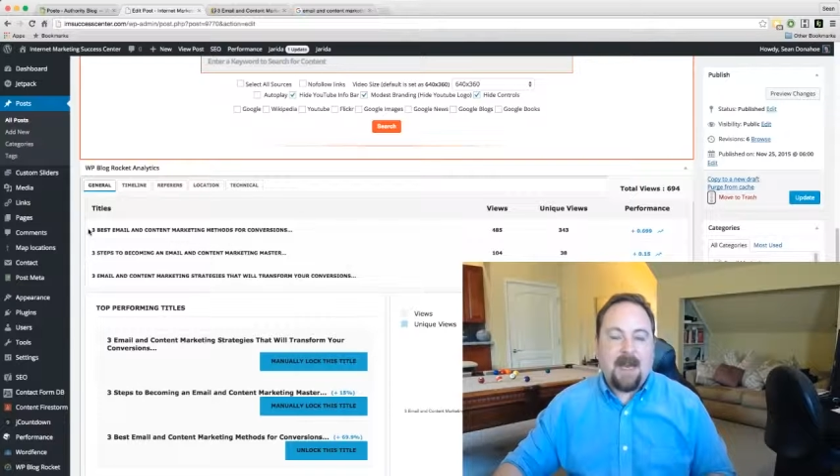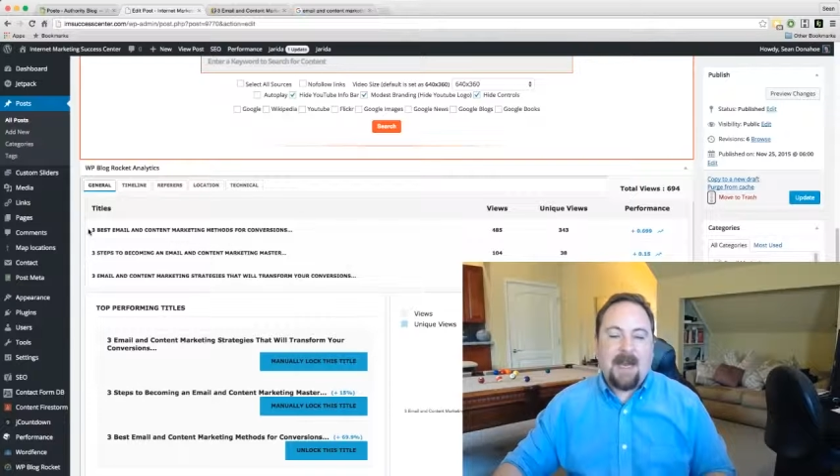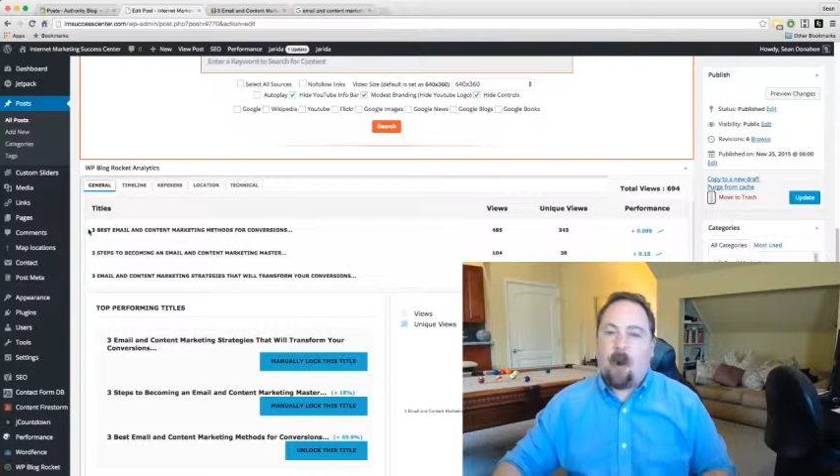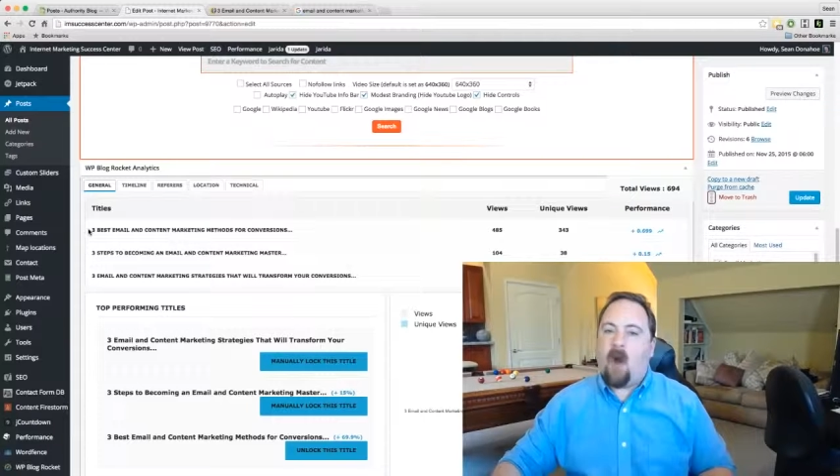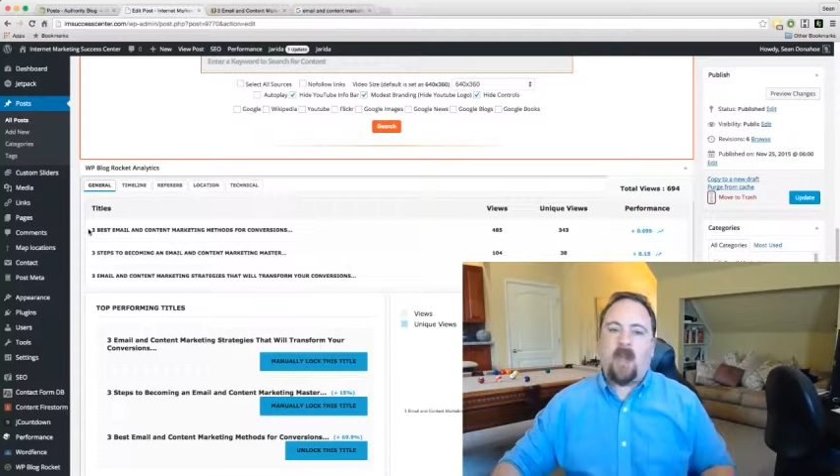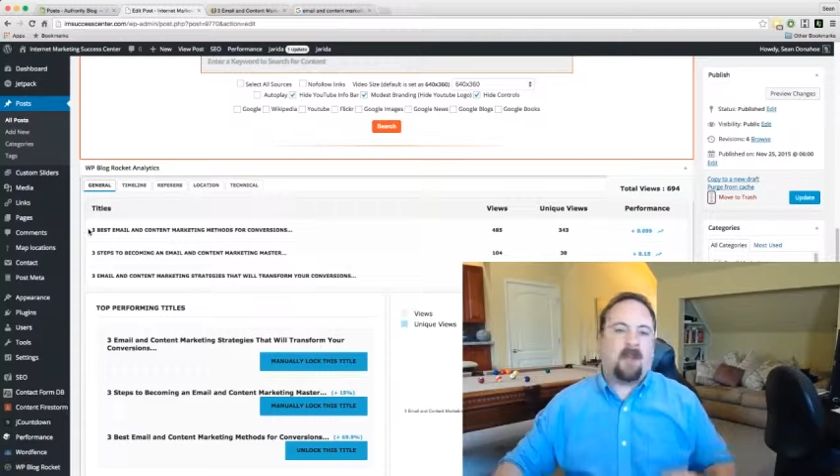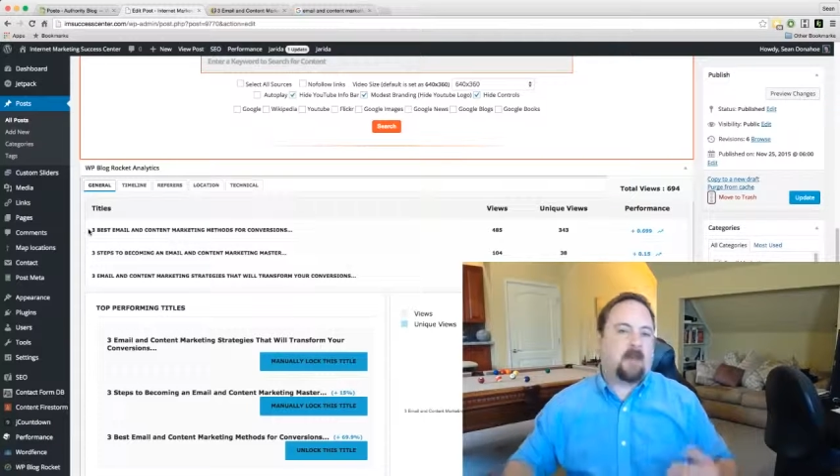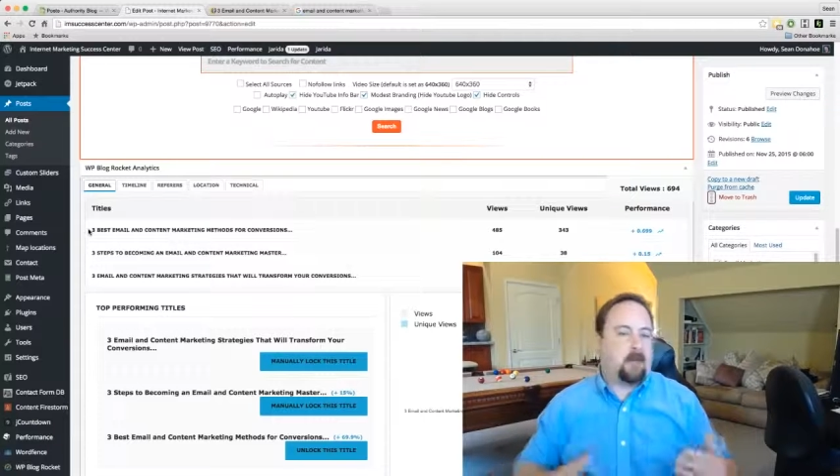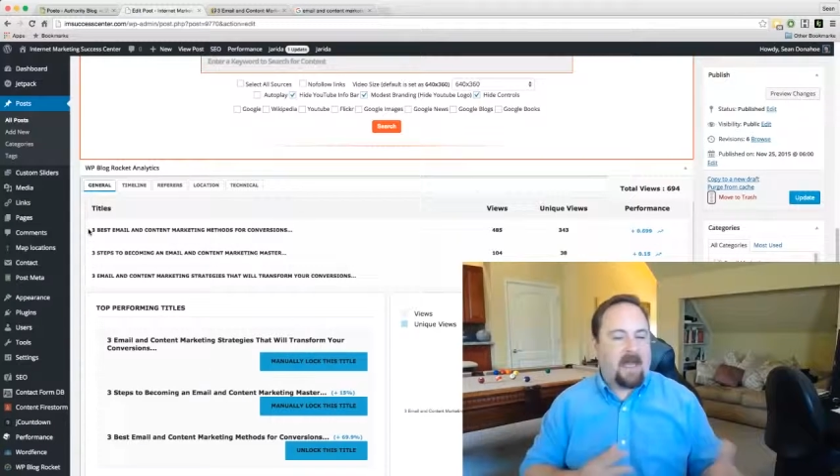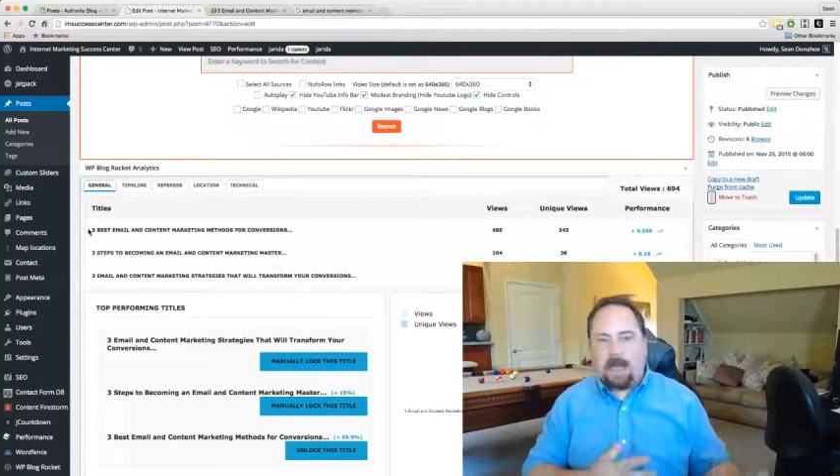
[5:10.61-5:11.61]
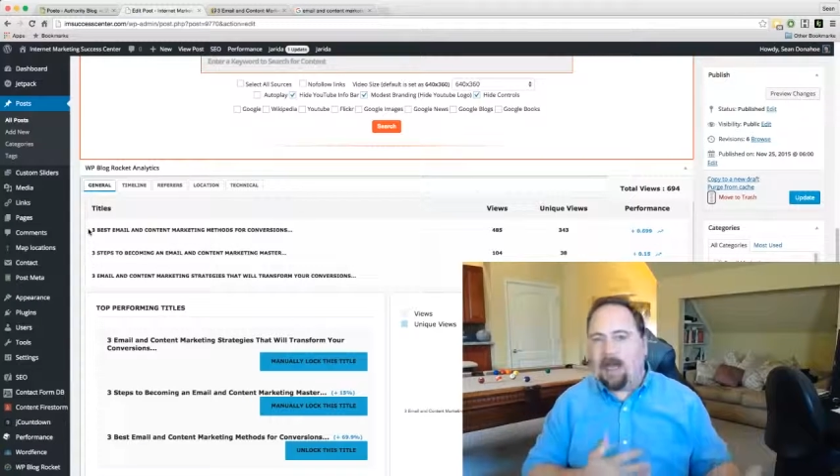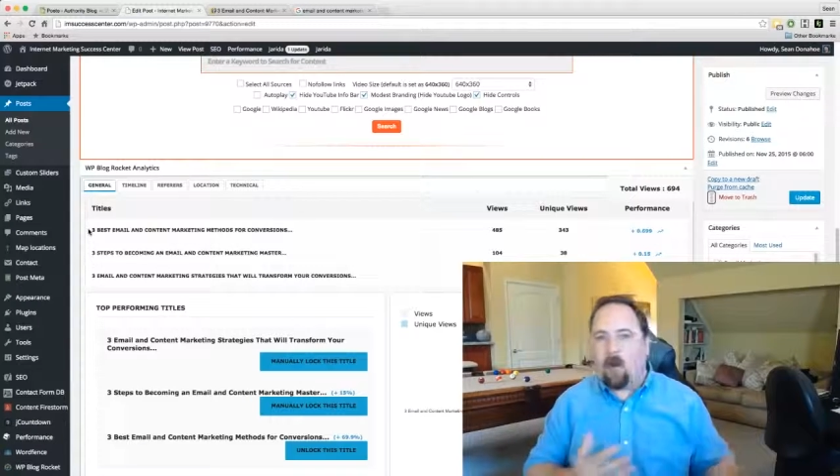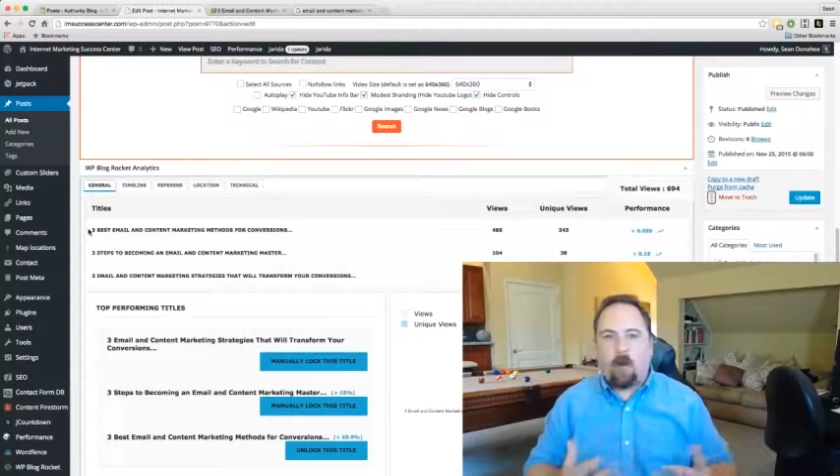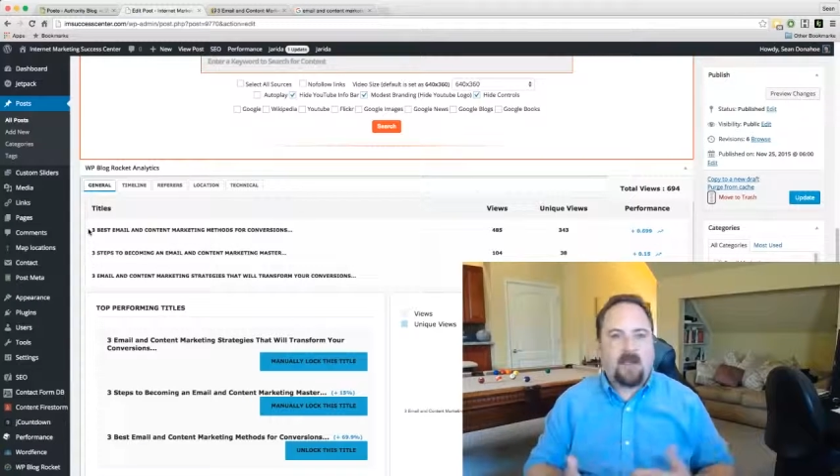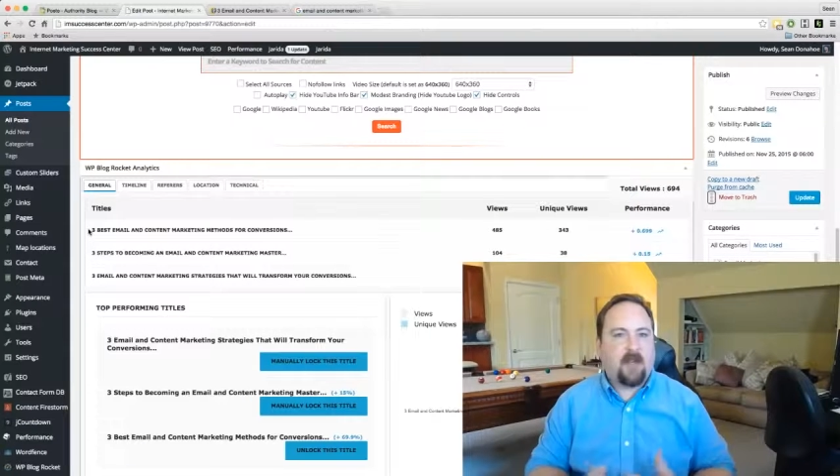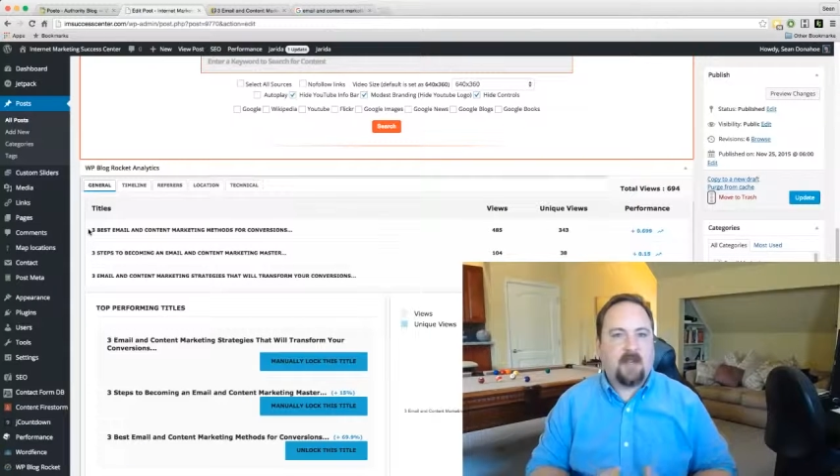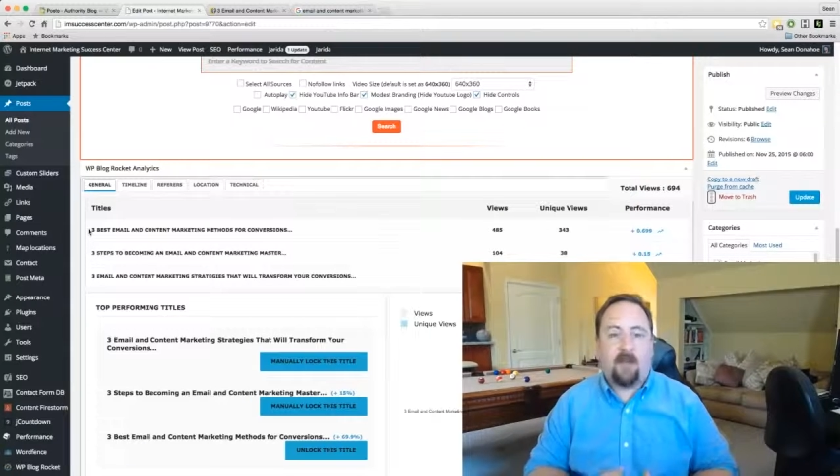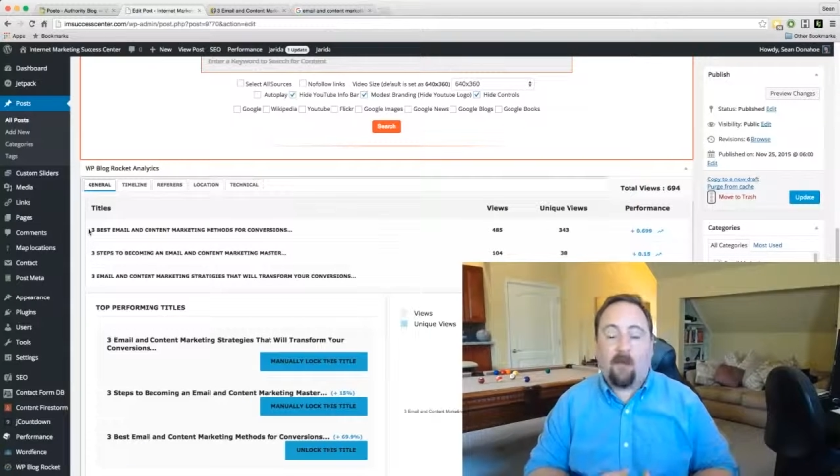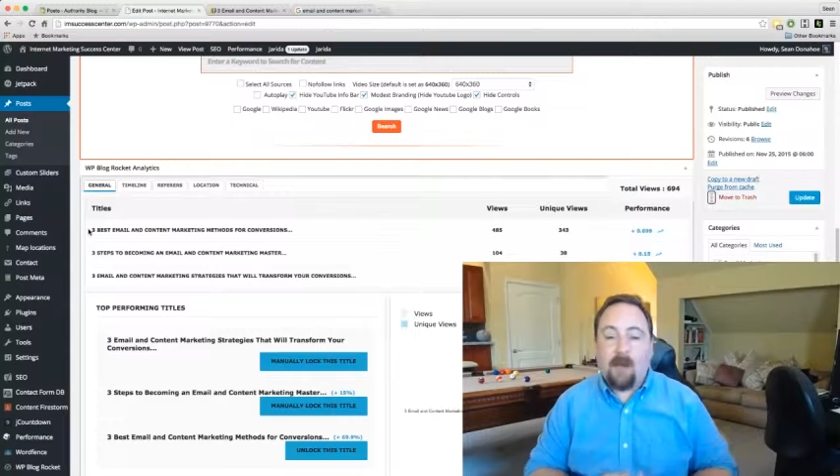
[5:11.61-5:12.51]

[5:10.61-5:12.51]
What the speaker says: Now, I can speculate all sorts of